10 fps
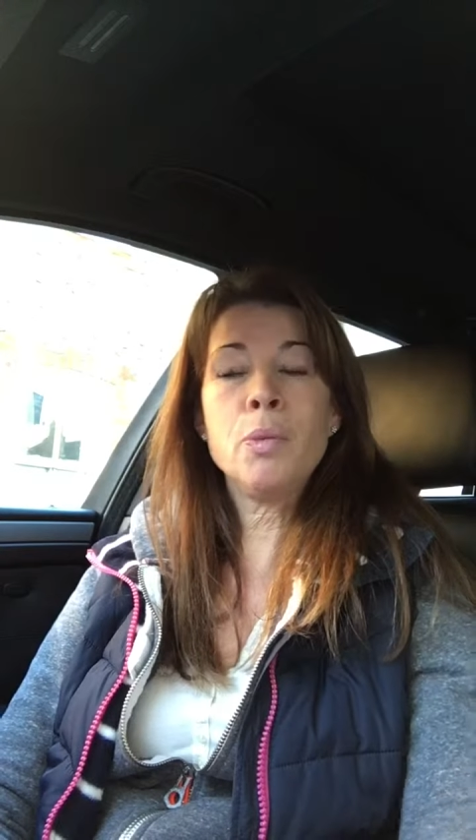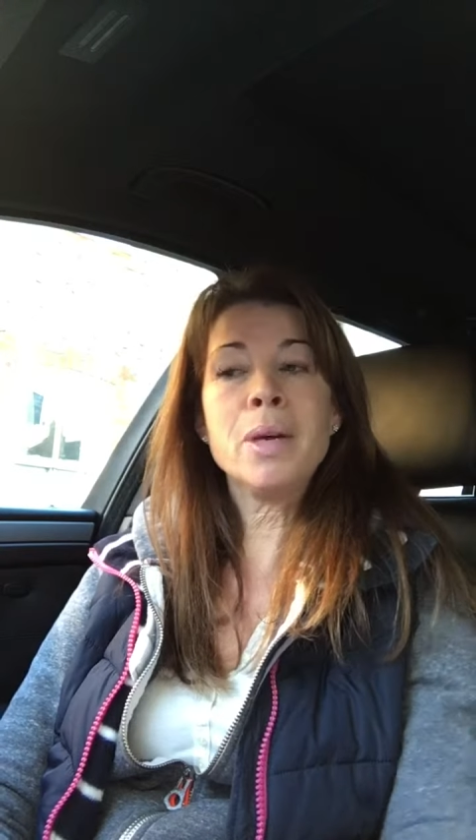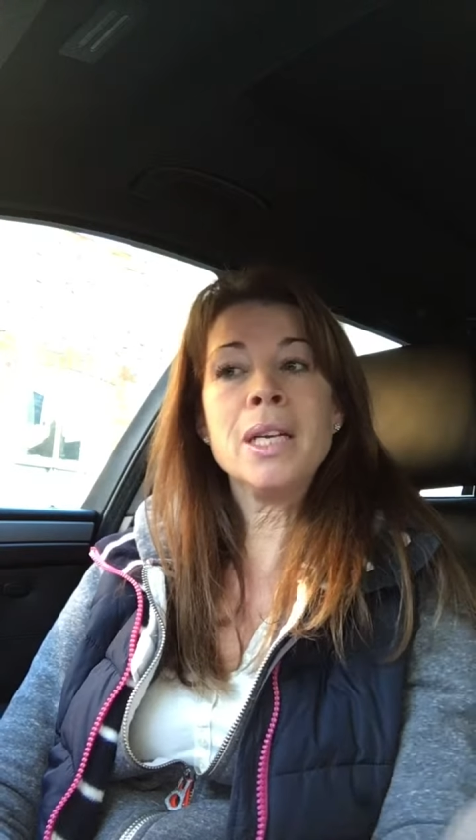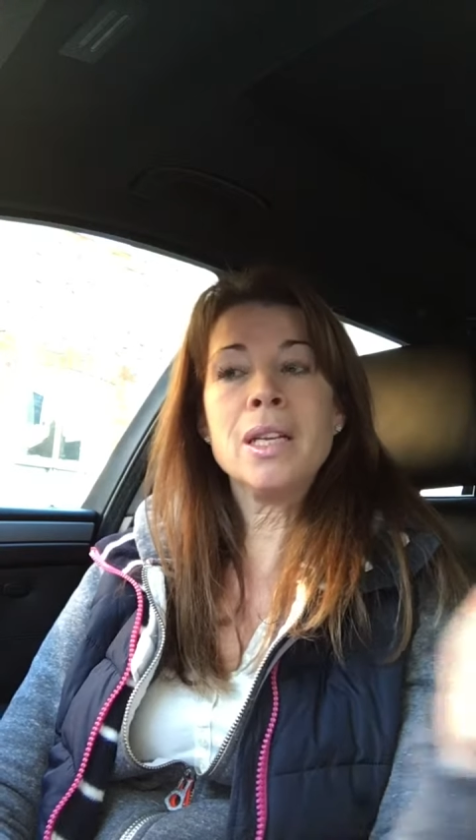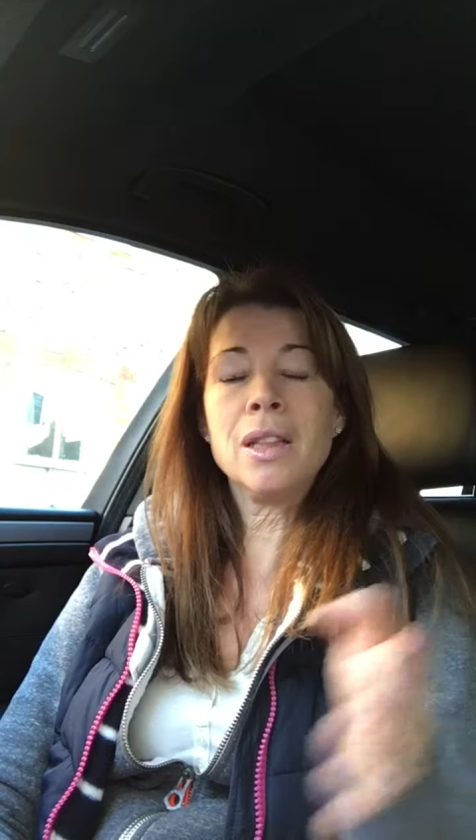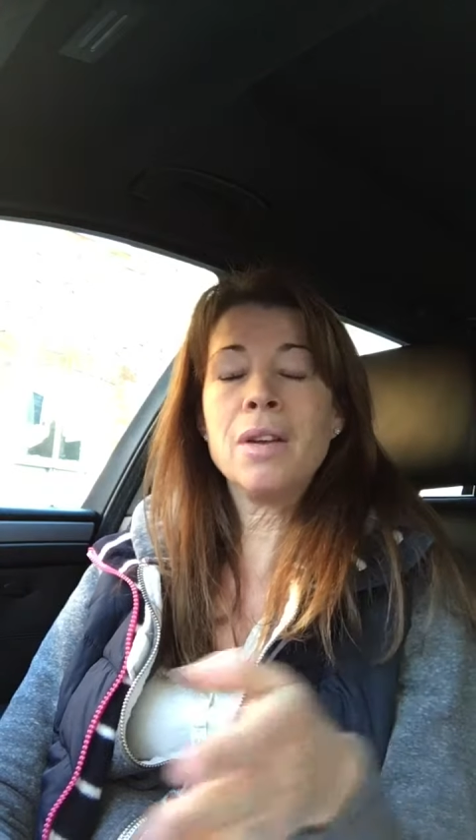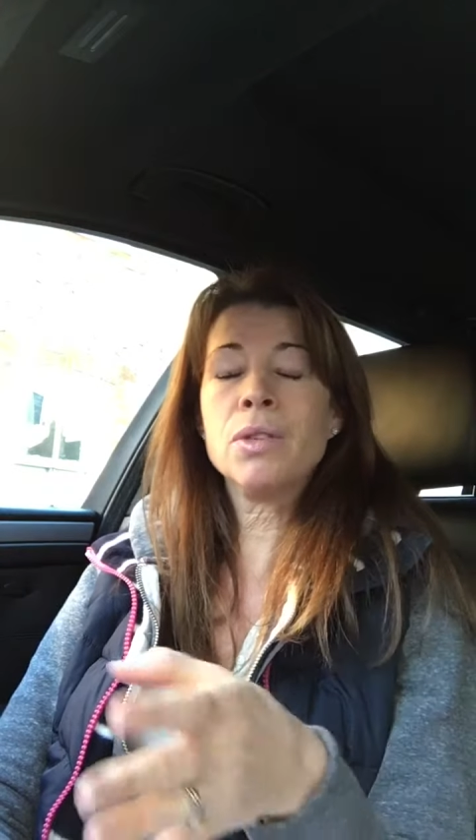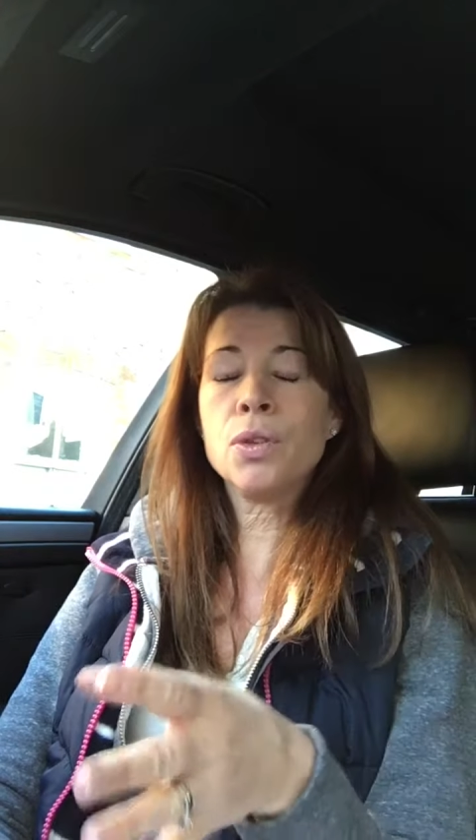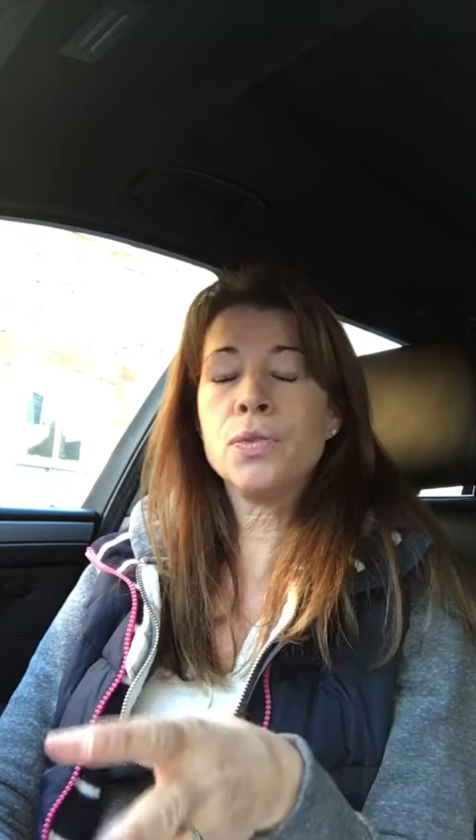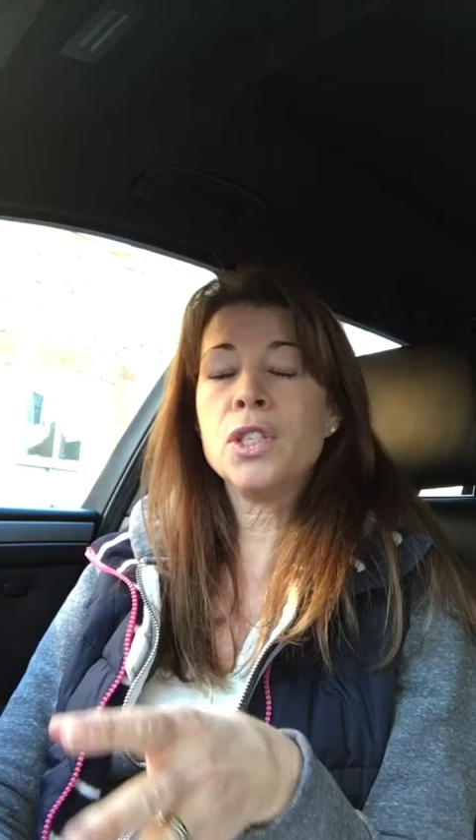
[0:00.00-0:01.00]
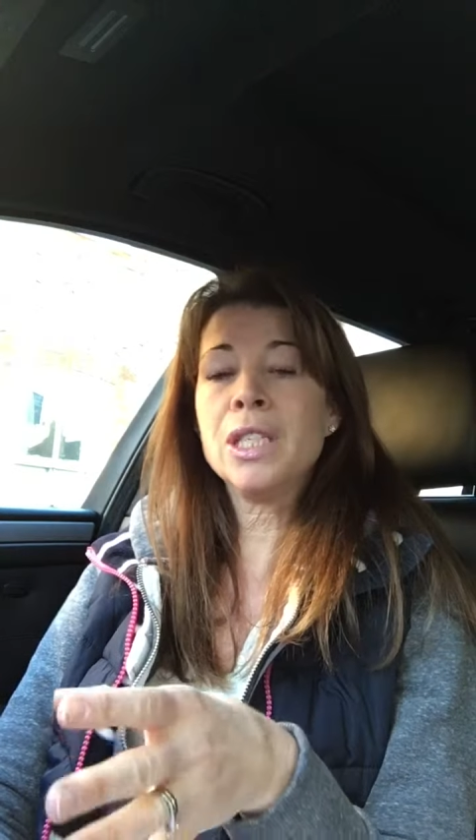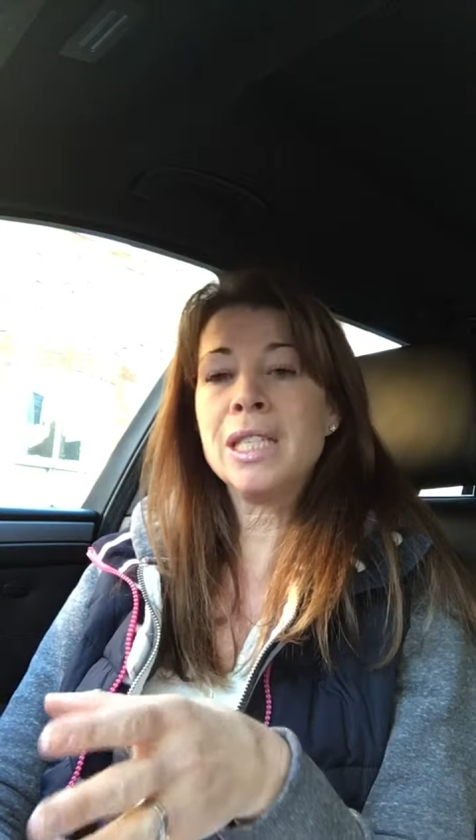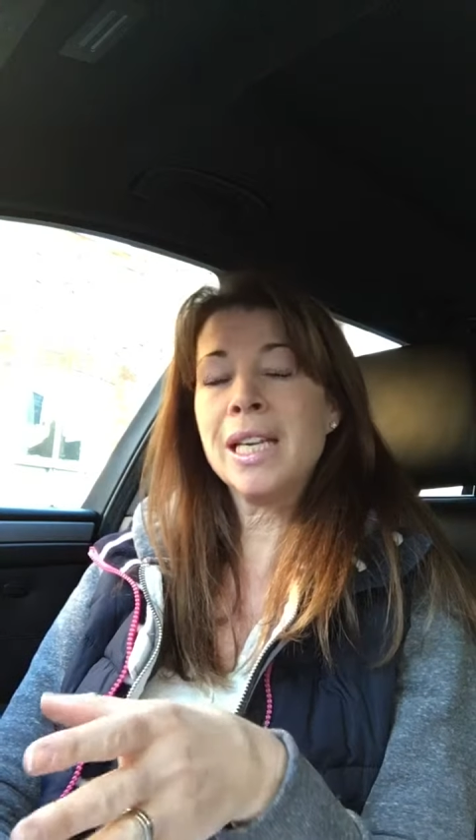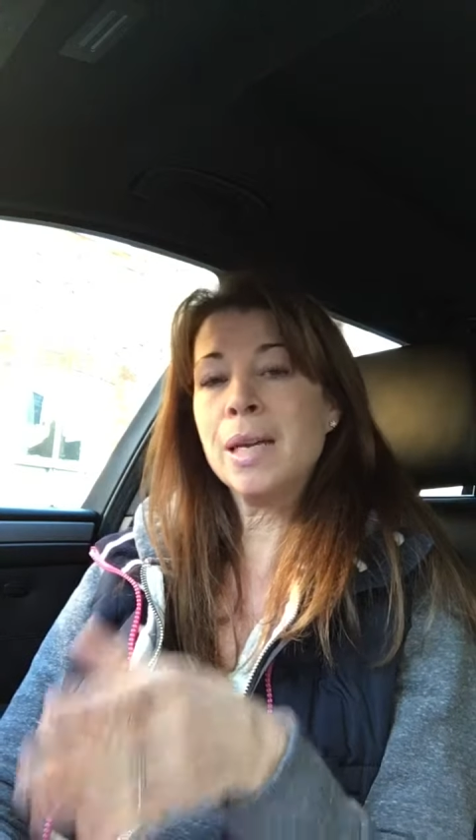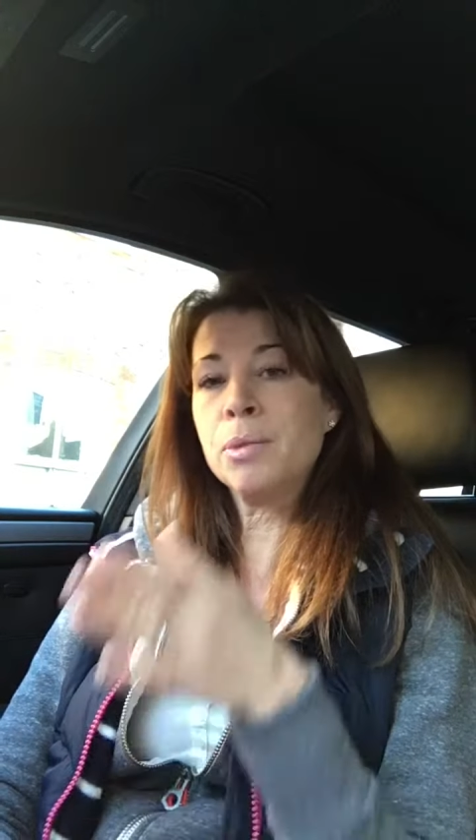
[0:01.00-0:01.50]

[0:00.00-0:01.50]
And there is often a delay